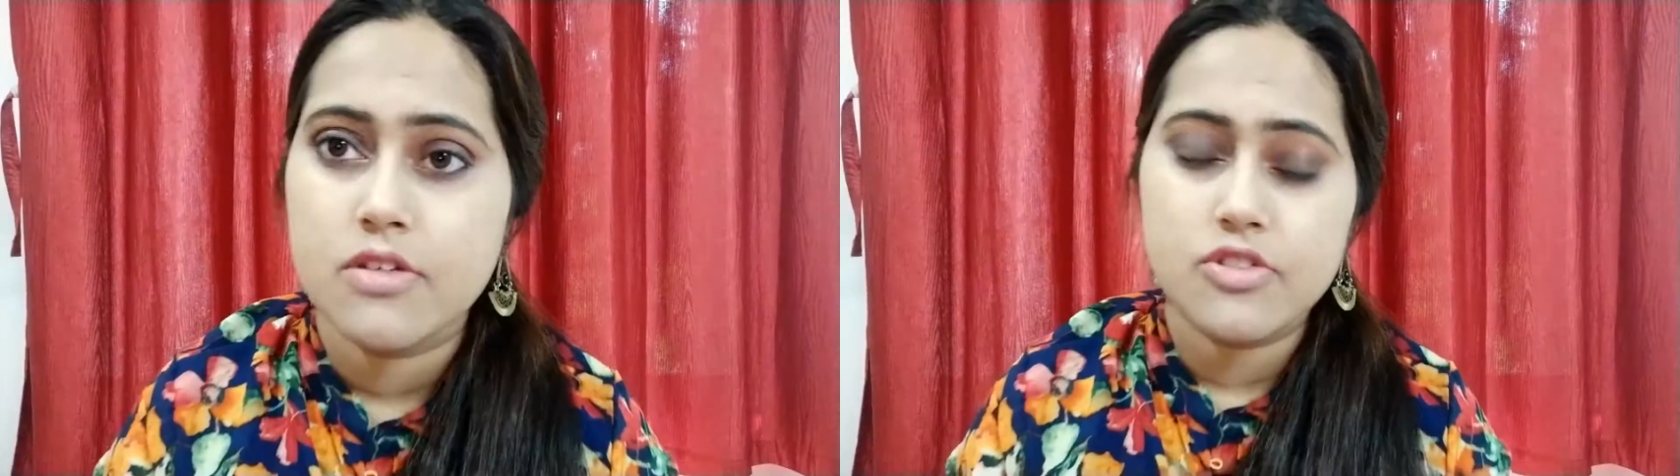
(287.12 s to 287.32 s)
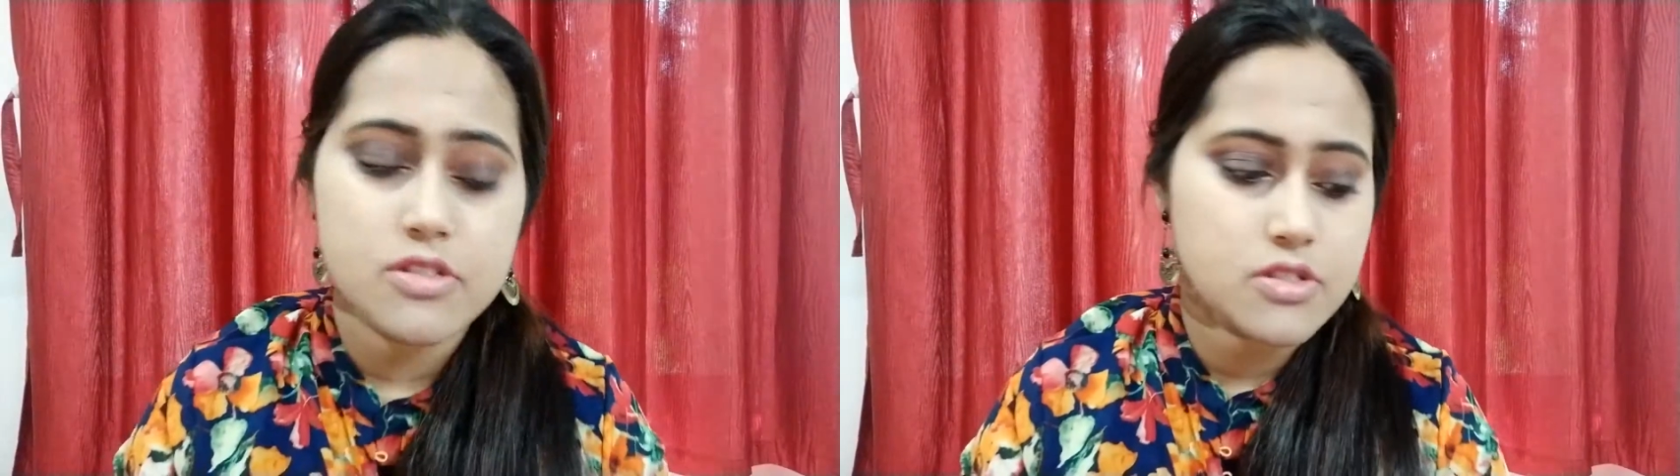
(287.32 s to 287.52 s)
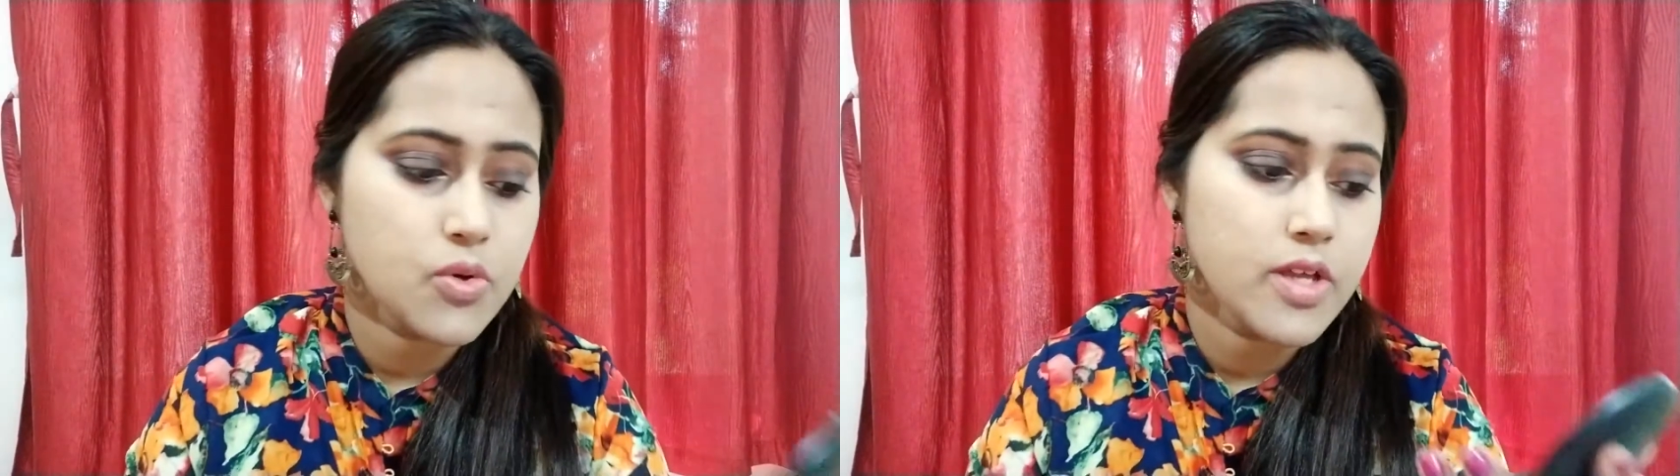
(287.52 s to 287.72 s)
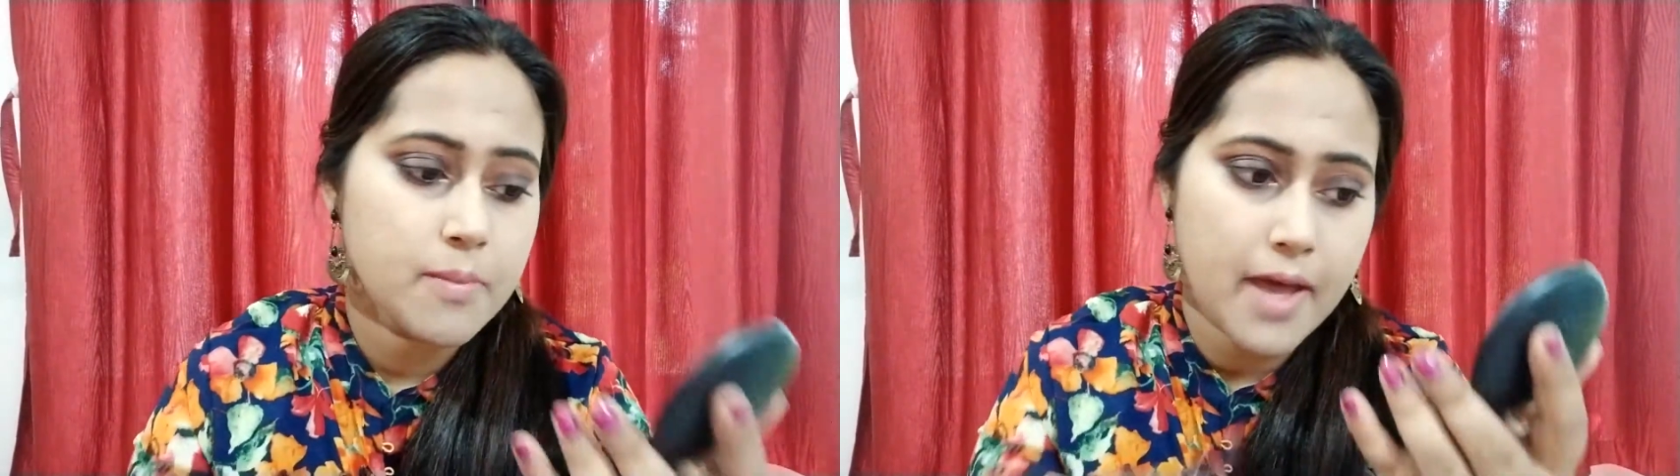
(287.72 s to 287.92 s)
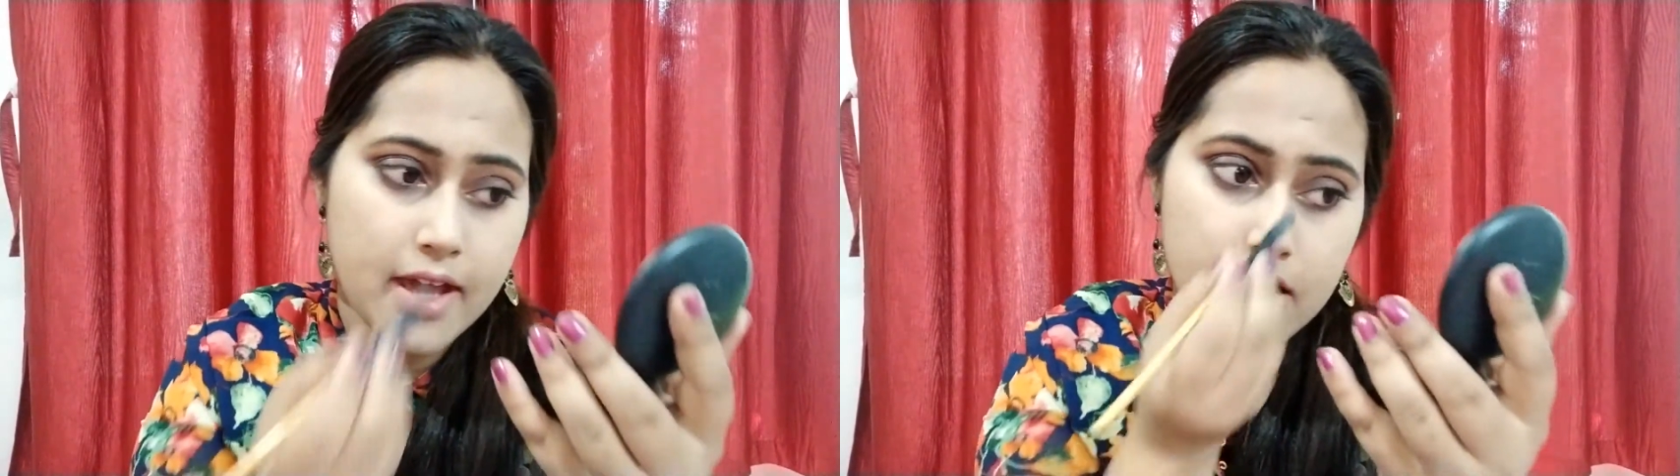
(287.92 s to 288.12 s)
Just going
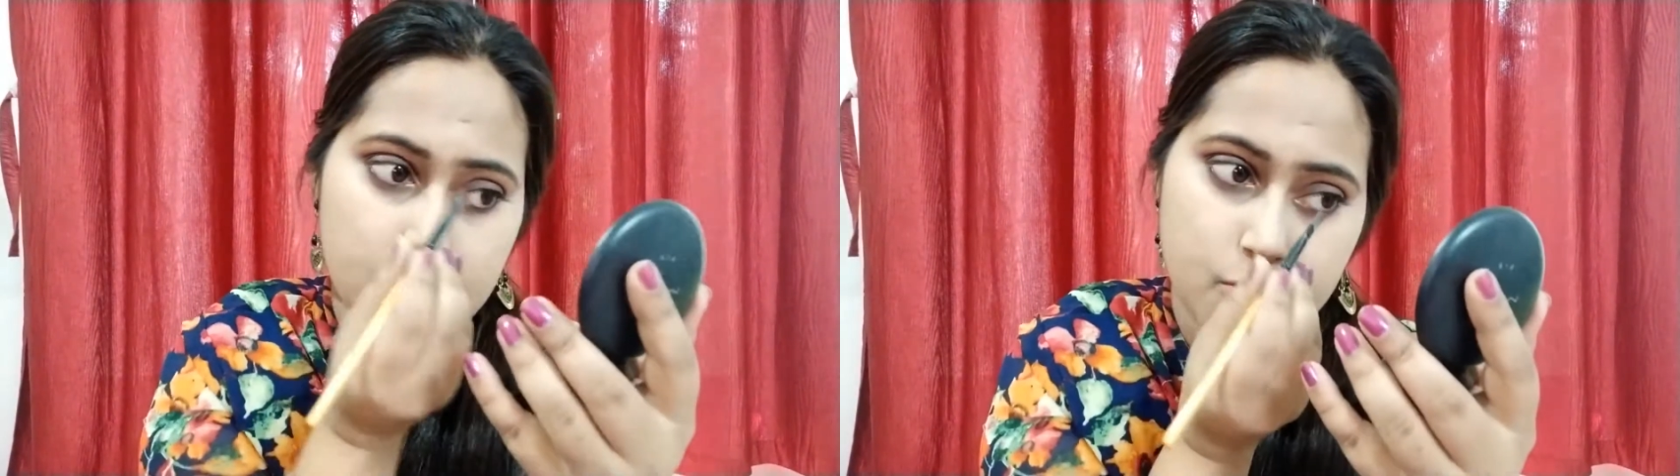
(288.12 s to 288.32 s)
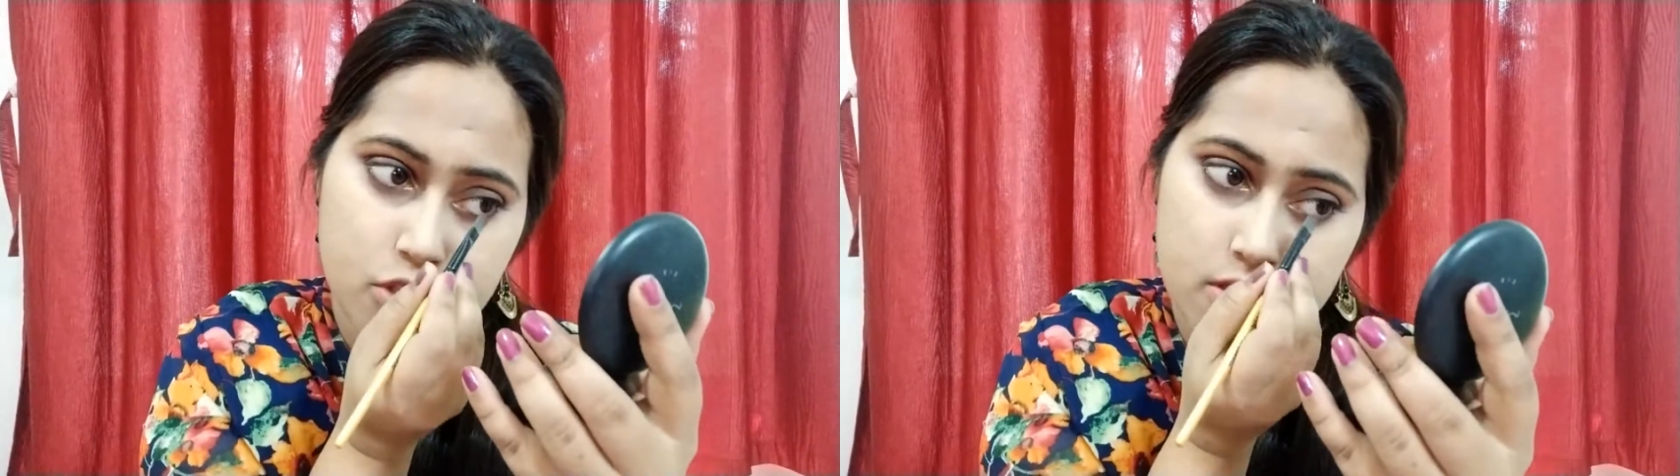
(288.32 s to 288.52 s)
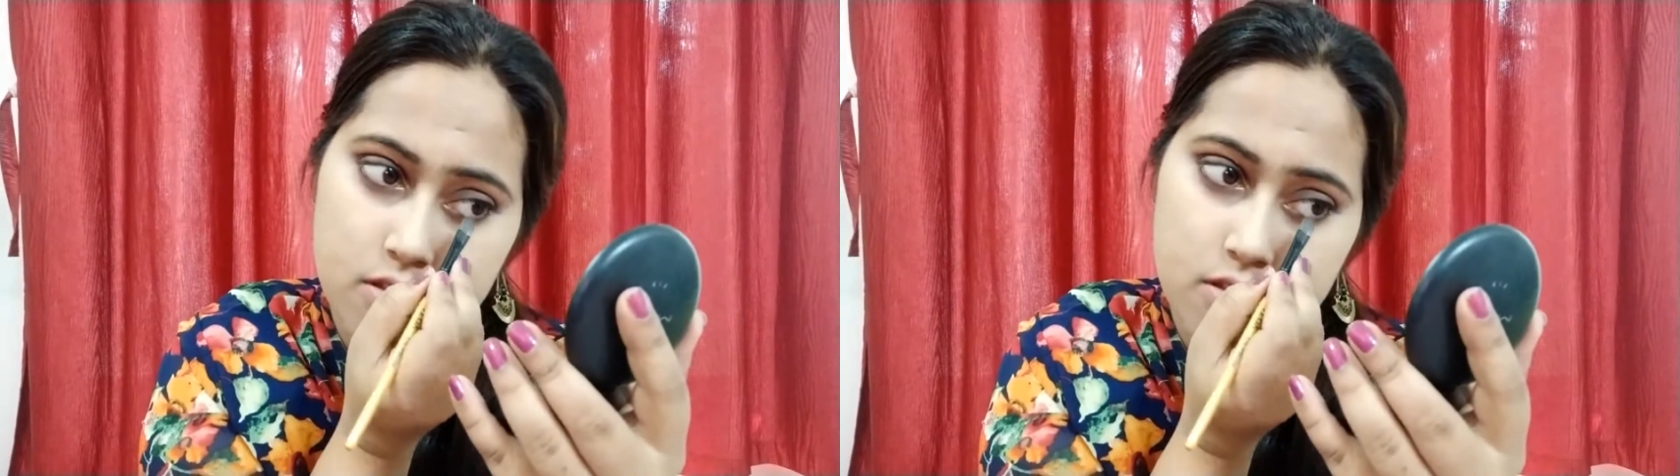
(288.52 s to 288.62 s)
back and putting